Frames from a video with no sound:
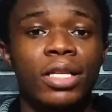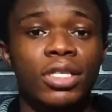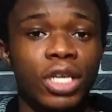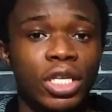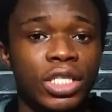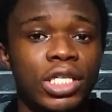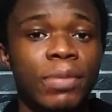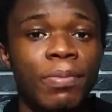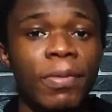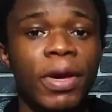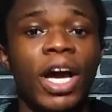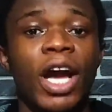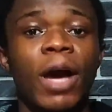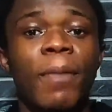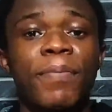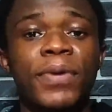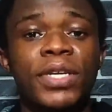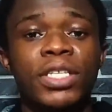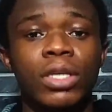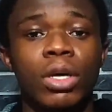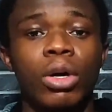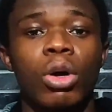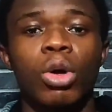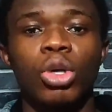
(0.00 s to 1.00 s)
13
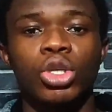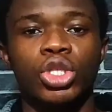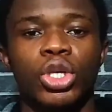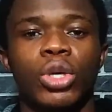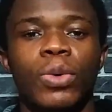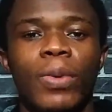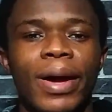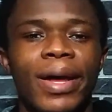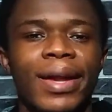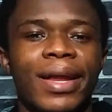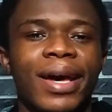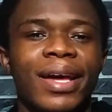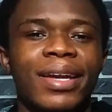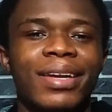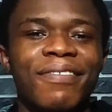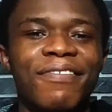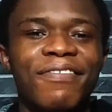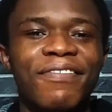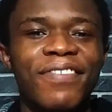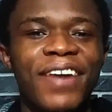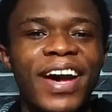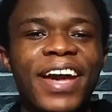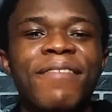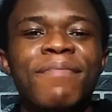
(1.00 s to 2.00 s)
megapixel ultra wide, and
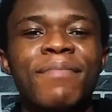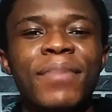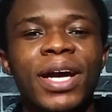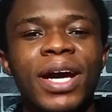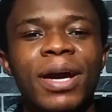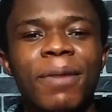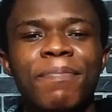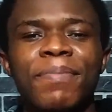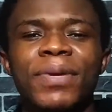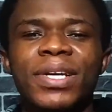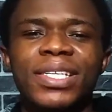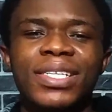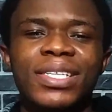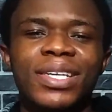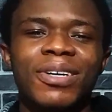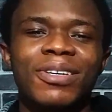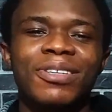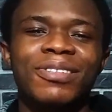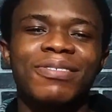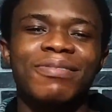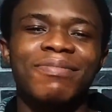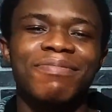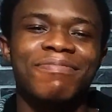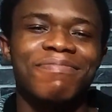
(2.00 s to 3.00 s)
a 5
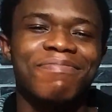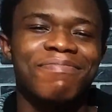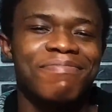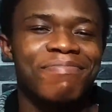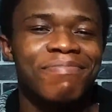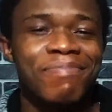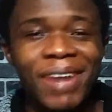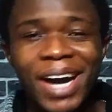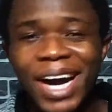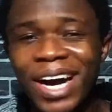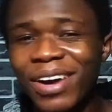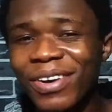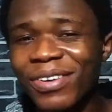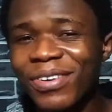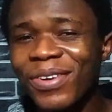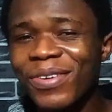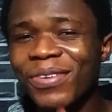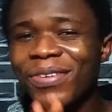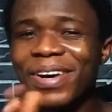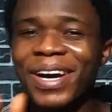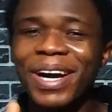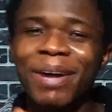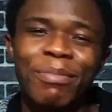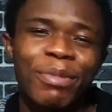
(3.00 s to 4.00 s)
megapixel
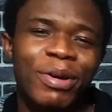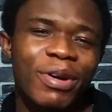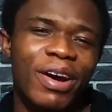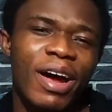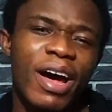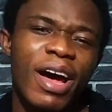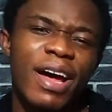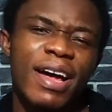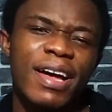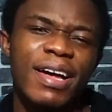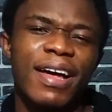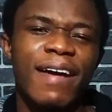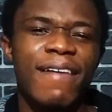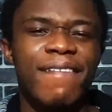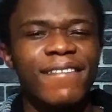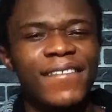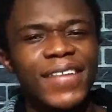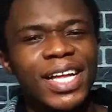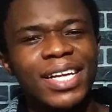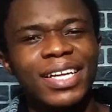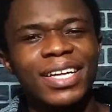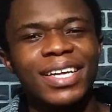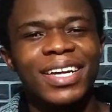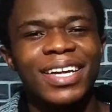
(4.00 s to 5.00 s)
macro camera.
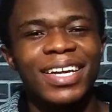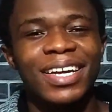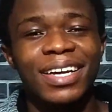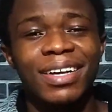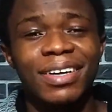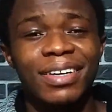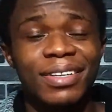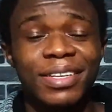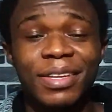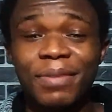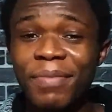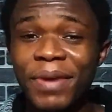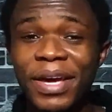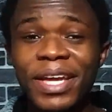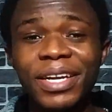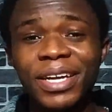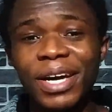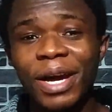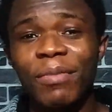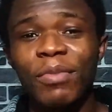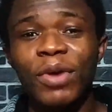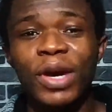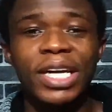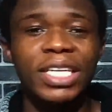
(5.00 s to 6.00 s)
The main
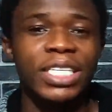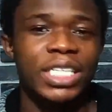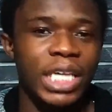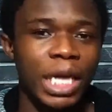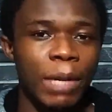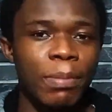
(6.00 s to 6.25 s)
camera is